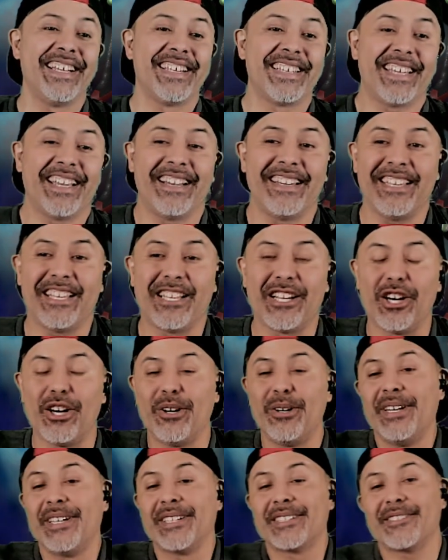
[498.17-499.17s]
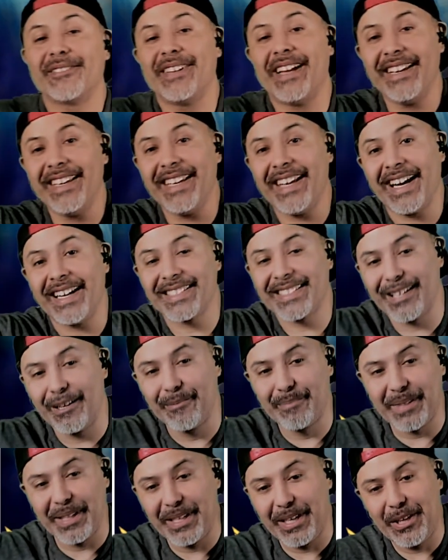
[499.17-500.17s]
There you go. So now you got
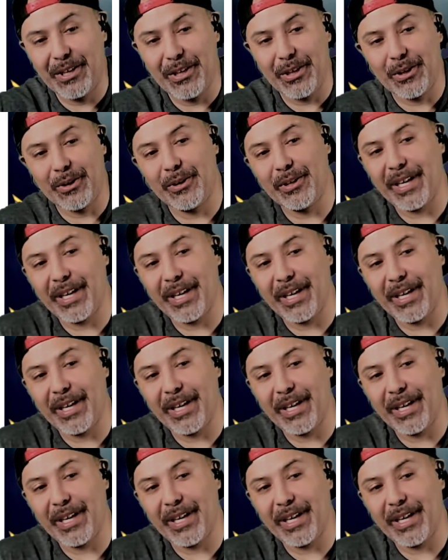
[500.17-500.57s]
something to do.